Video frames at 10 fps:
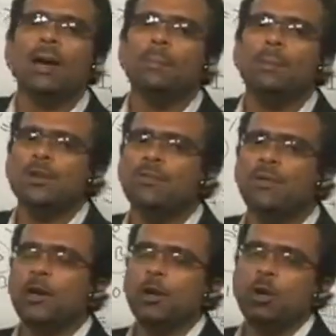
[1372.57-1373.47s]
What
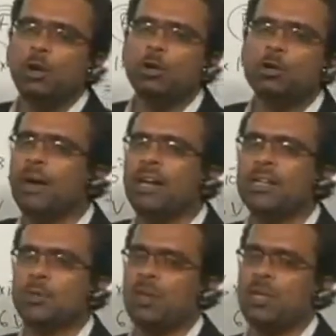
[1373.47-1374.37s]
happens if I don't
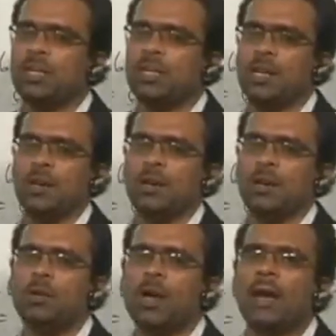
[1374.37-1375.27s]
use minus
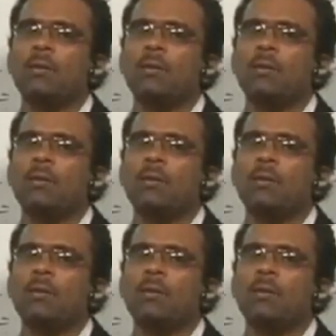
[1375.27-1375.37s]
VEE?